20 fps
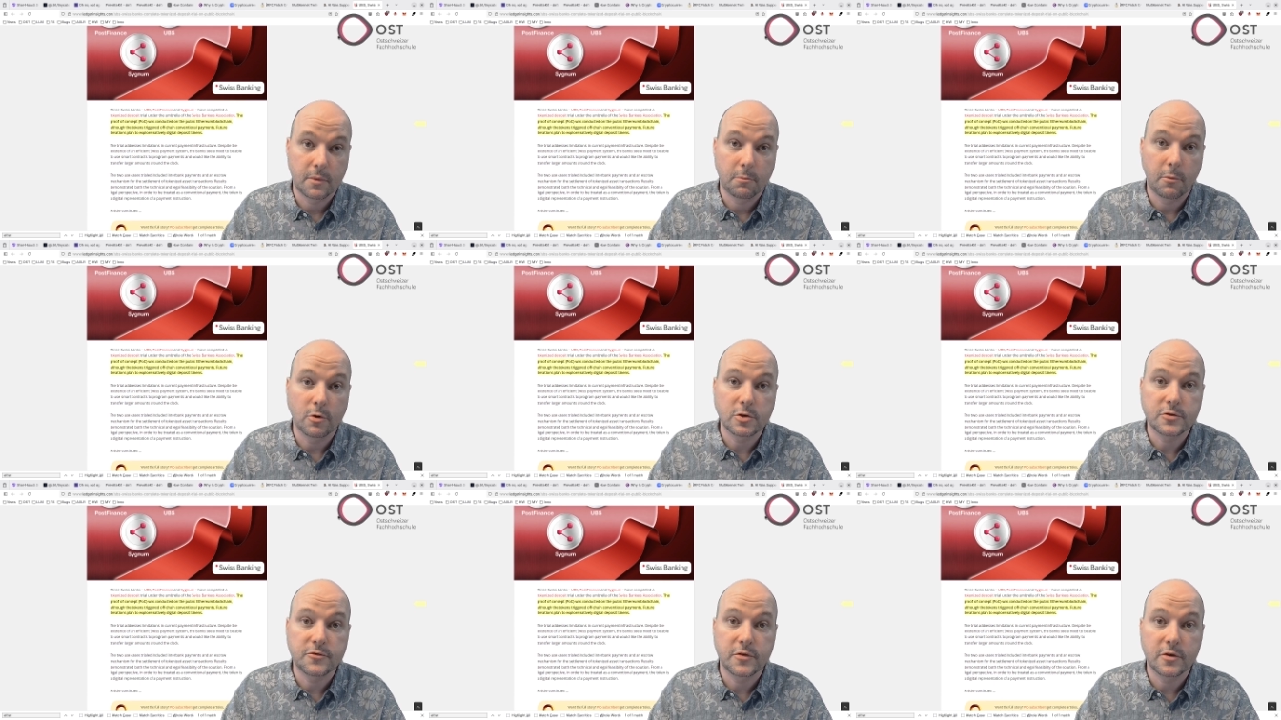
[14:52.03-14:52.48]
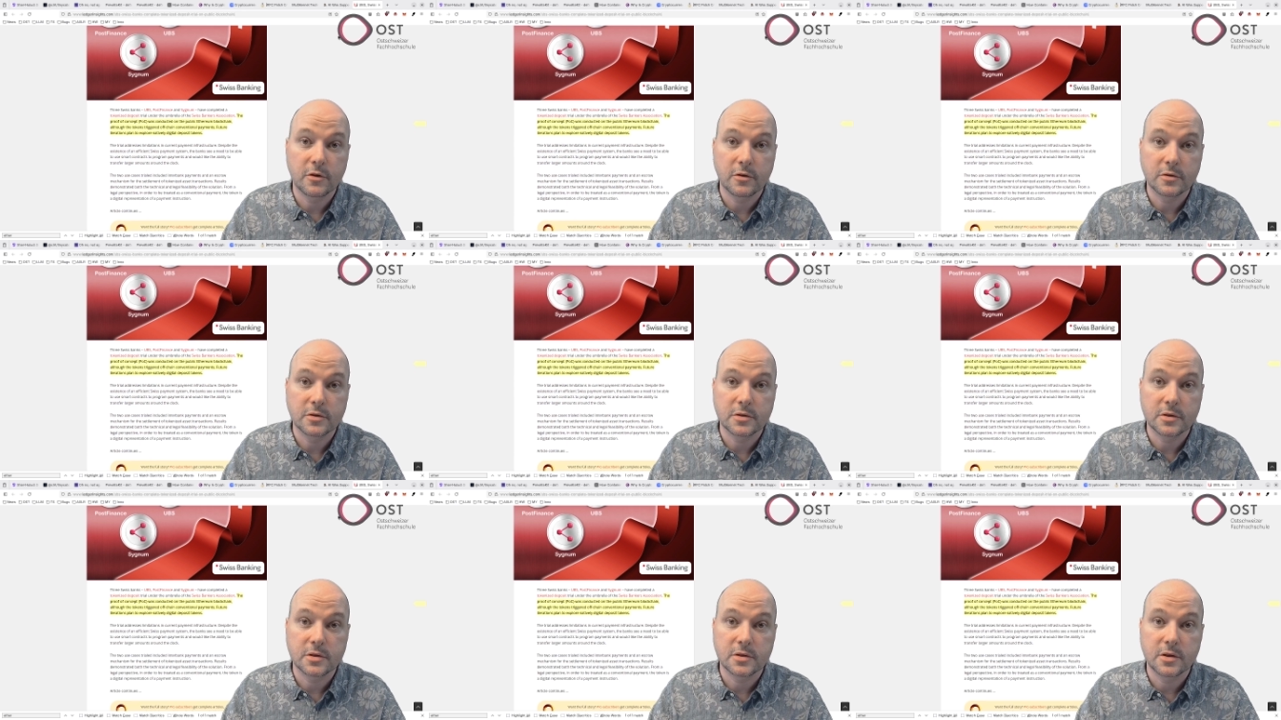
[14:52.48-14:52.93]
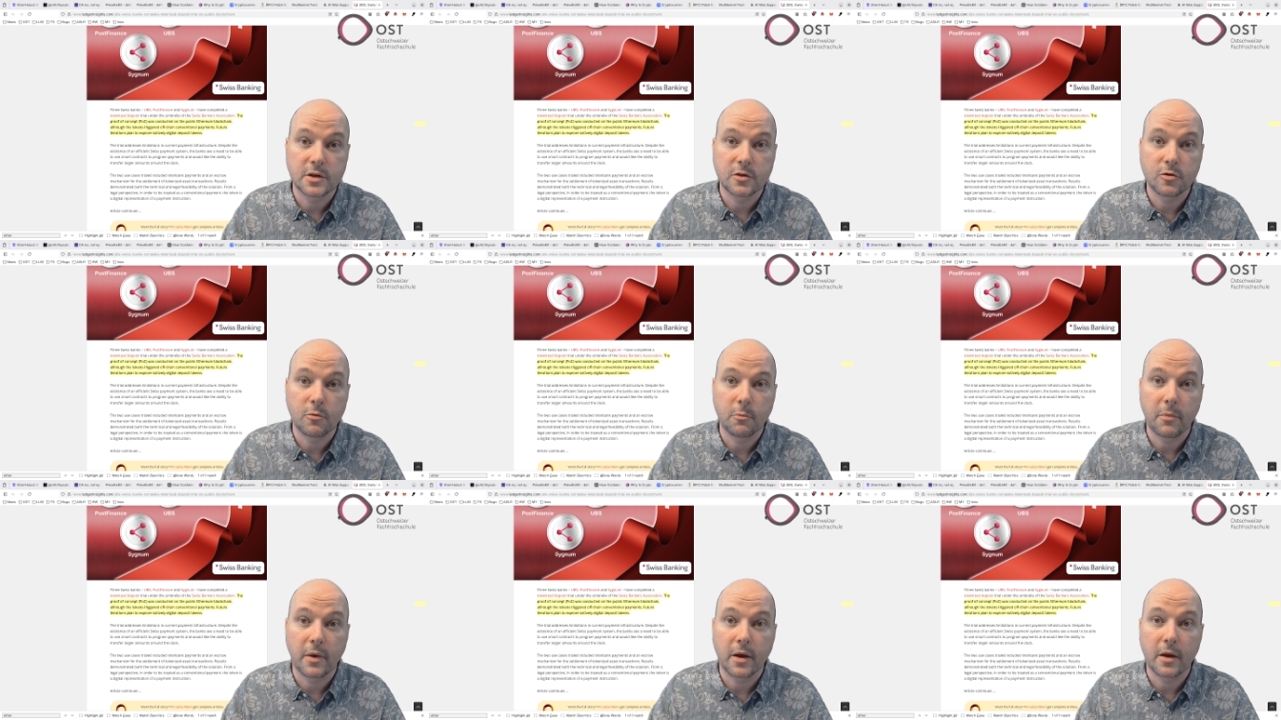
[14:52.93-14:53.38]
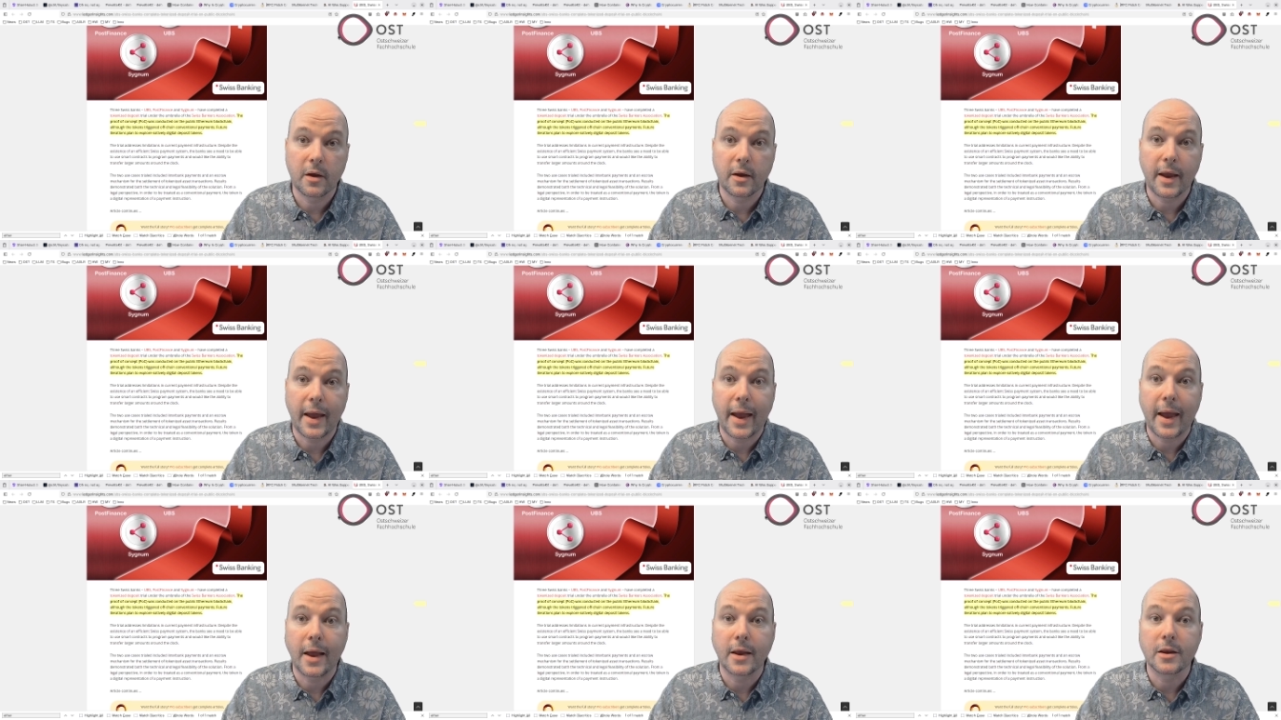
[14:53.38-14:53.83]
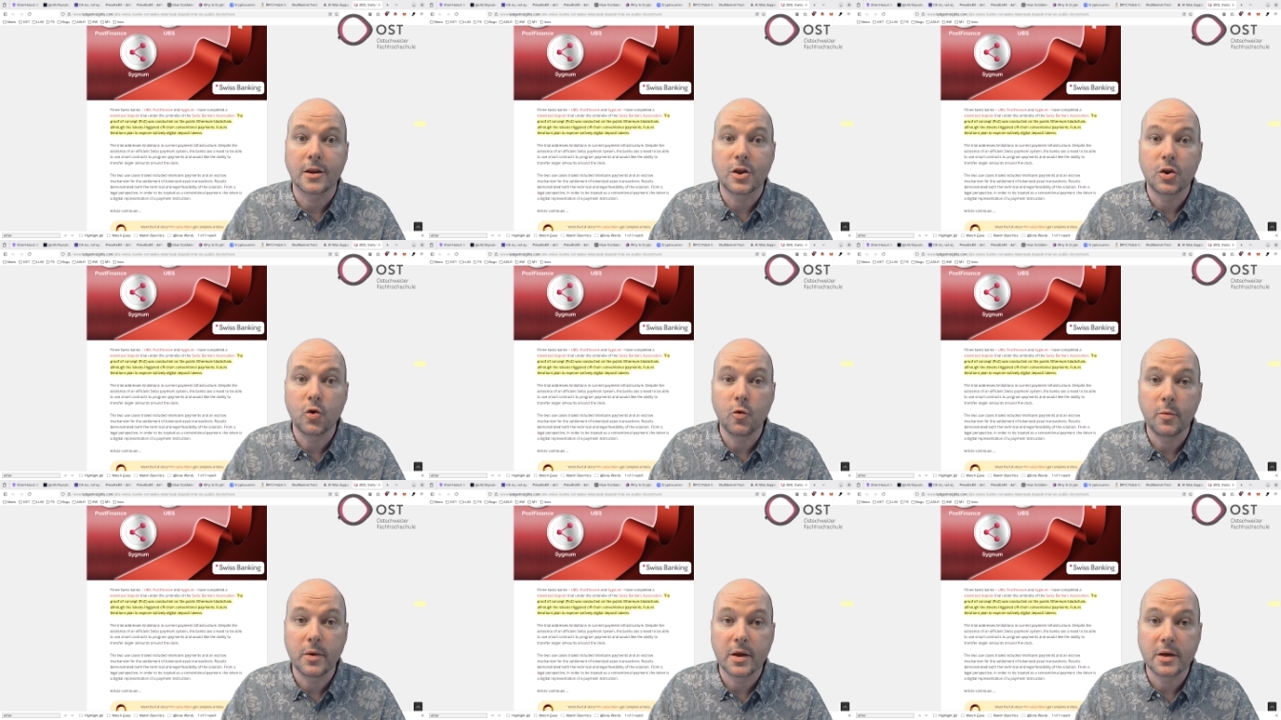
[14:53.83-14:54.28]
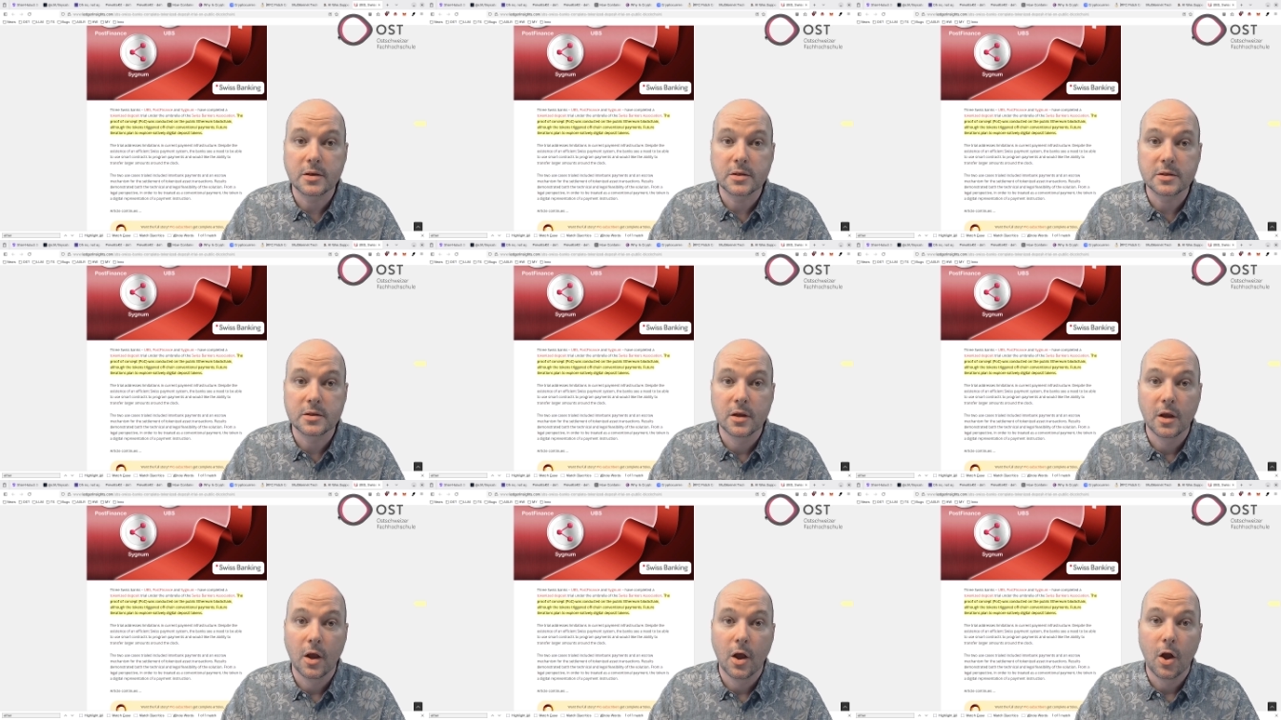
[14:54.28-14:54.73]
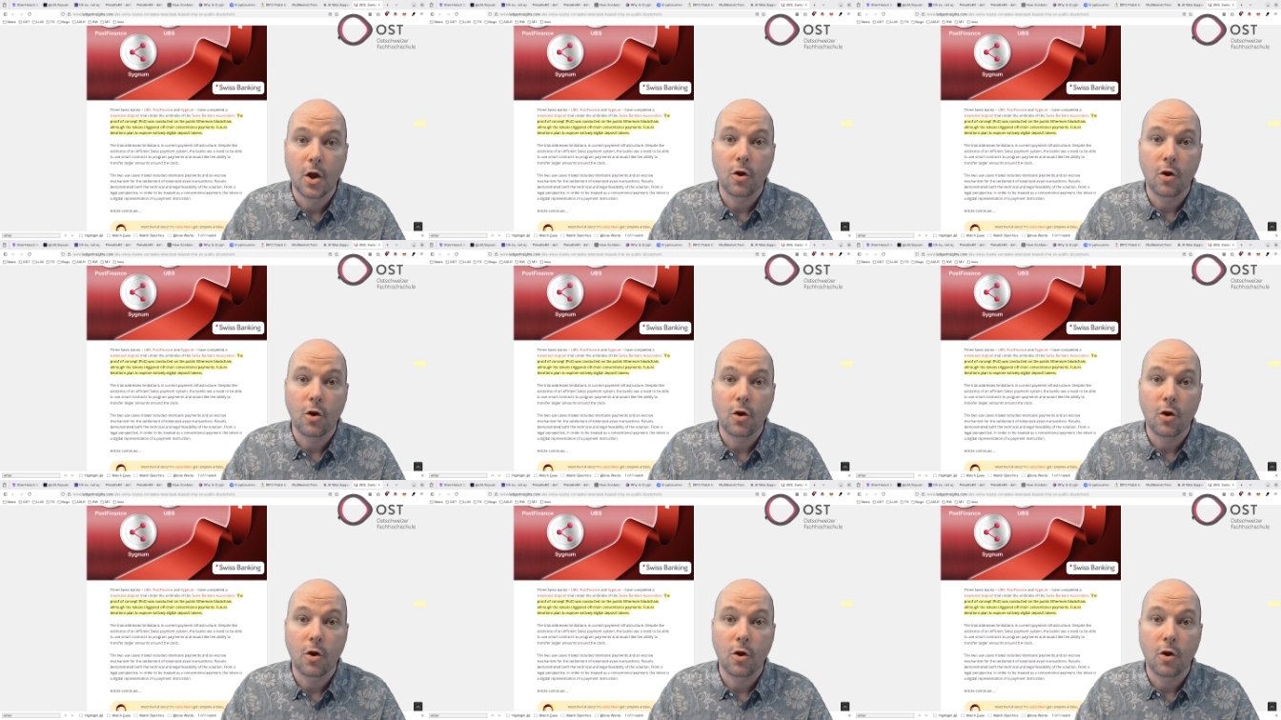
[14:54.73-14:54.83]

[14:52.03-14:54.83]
PostFinance, Signum Bank, and UBS